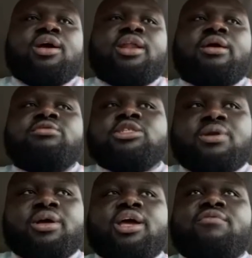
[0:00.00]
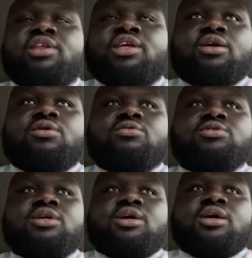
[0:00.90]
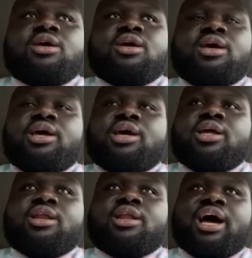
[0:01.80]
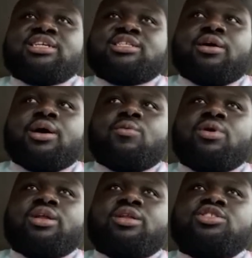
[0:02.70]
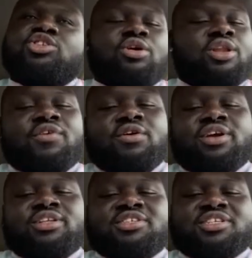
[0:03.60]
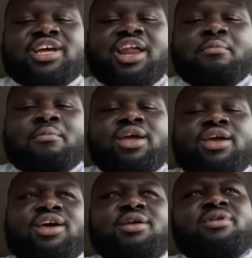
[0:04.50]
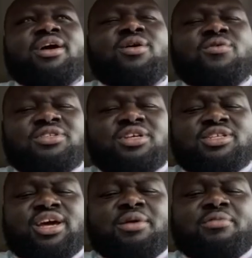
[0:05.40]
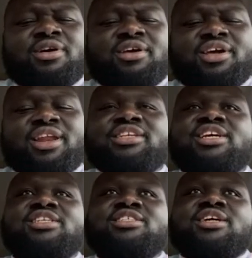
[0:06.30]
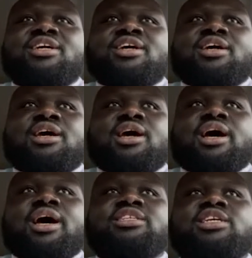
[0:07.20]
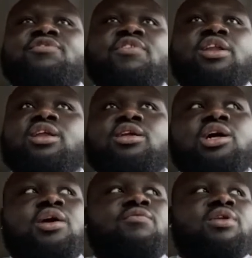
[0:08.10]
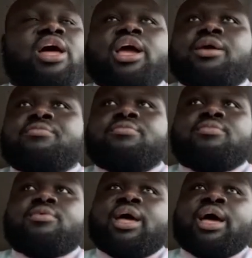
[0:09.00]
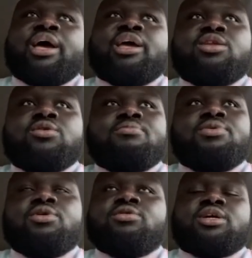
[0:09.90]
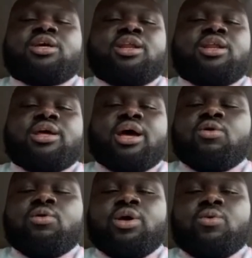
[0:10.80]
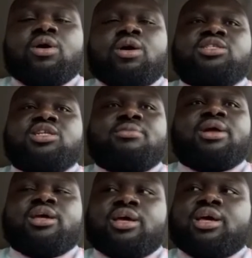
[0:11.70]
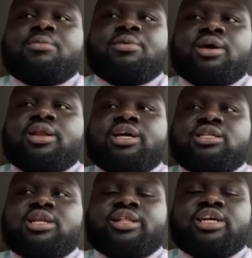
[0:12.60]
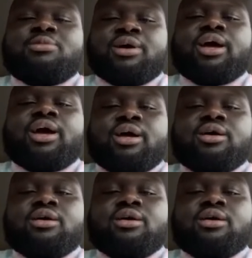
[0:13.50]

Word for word: And they were just playing videos. And I saw him with Gerald LaVert and Just Gotta Make It. And I'm like, who is this guy, man? And I just, I just fell in love with like how he do music and who he was. And I'm like, yeah, man, that's like, that's my guy.